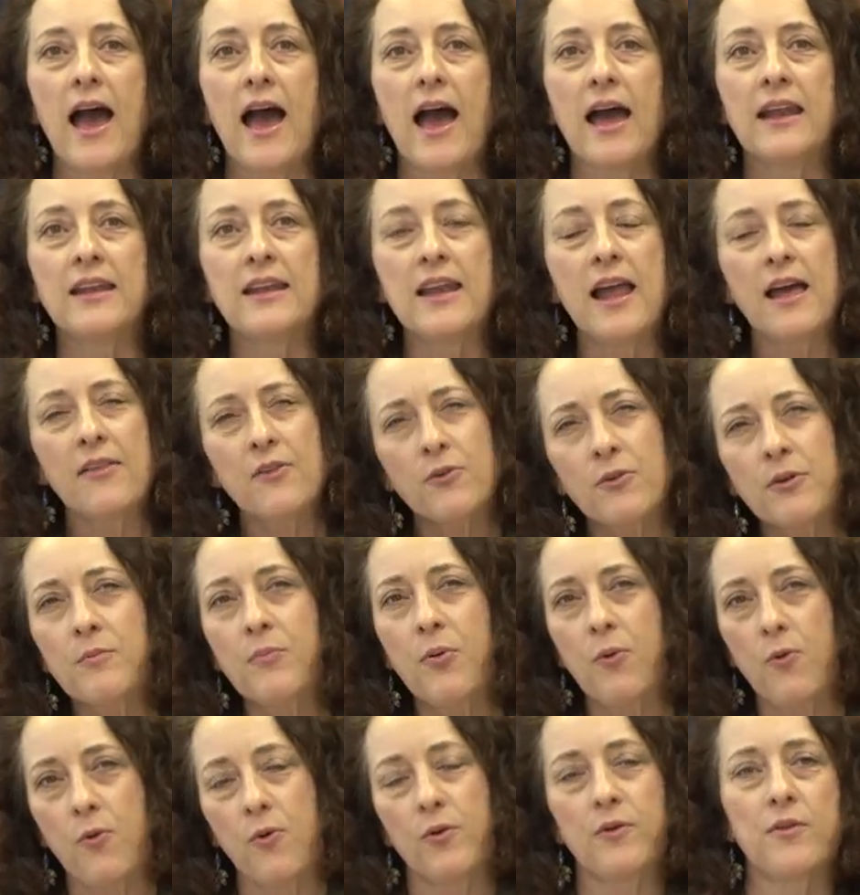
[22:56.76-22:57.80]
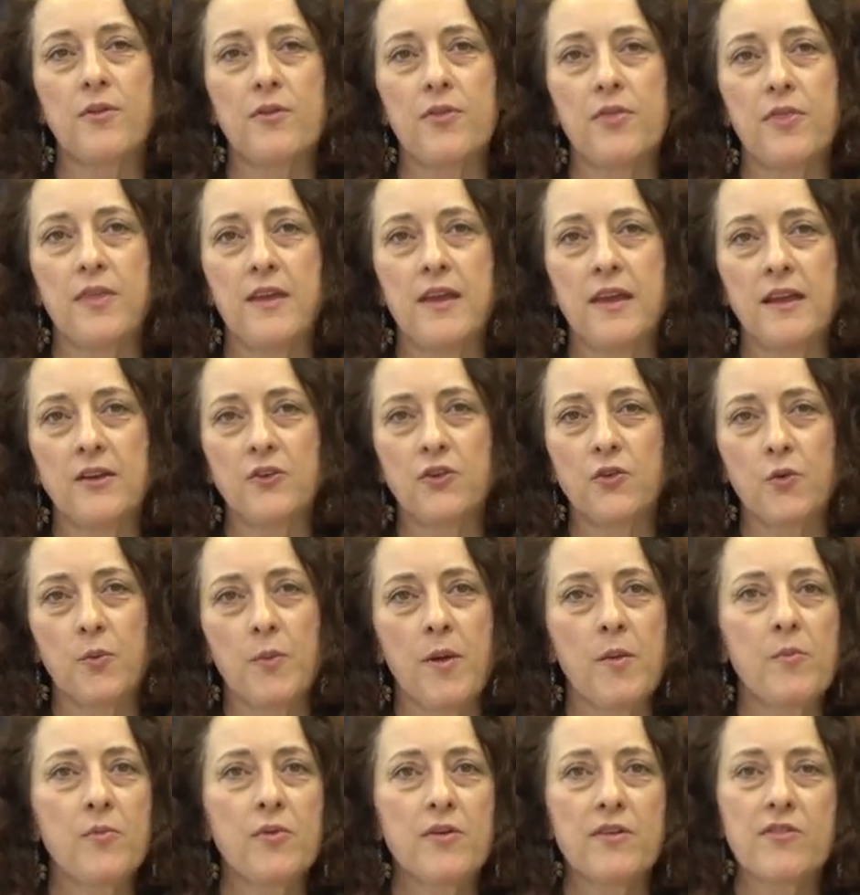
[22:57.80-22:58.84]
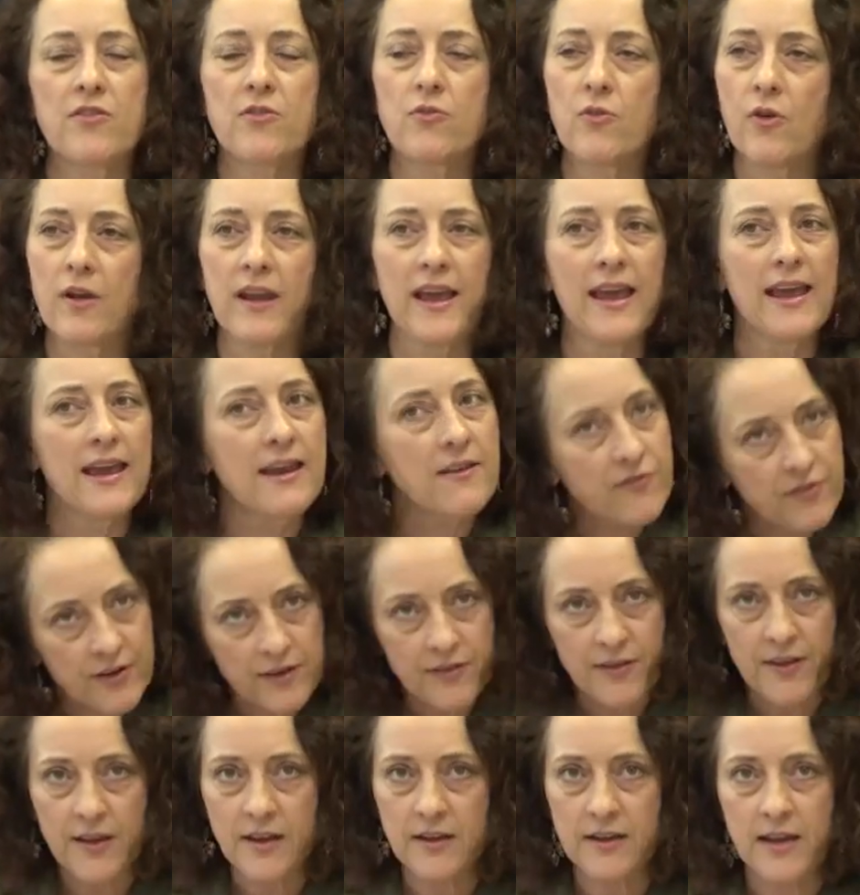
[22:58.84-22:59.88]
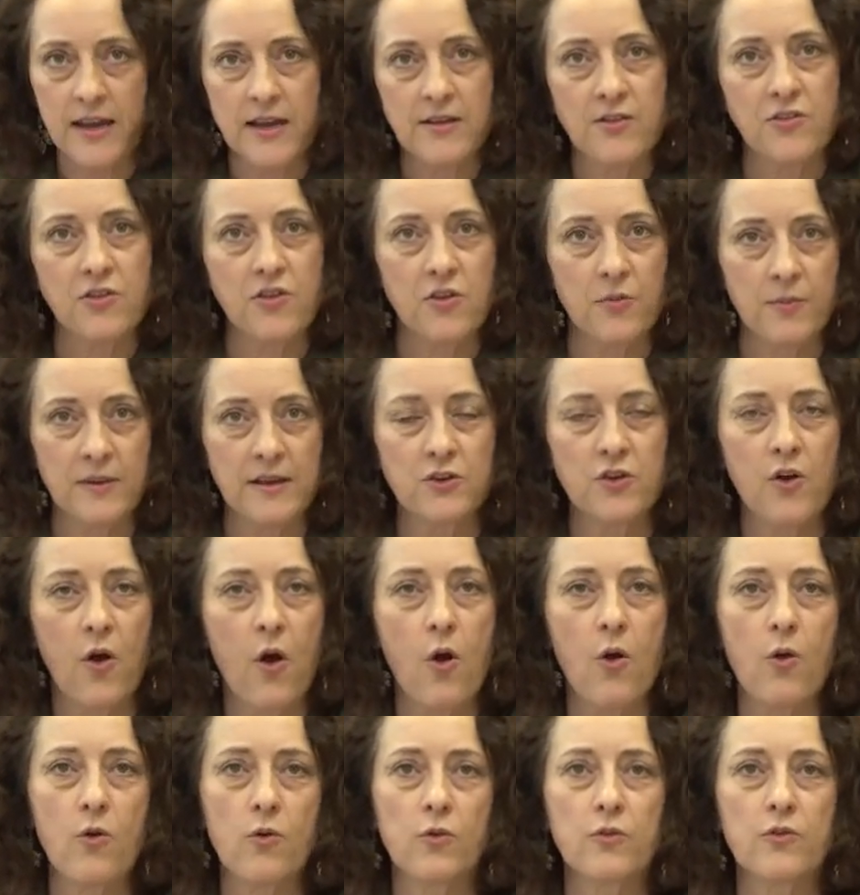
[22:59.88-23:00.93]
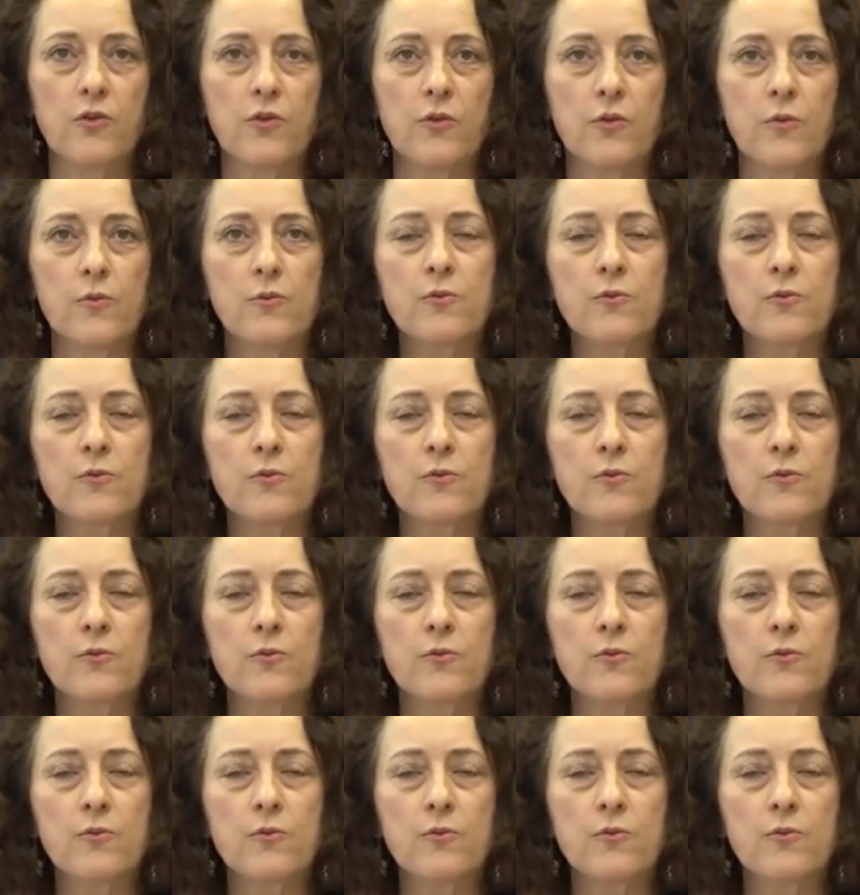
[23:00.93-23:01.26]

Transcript: Another important thing to remember is not everything needs to be told.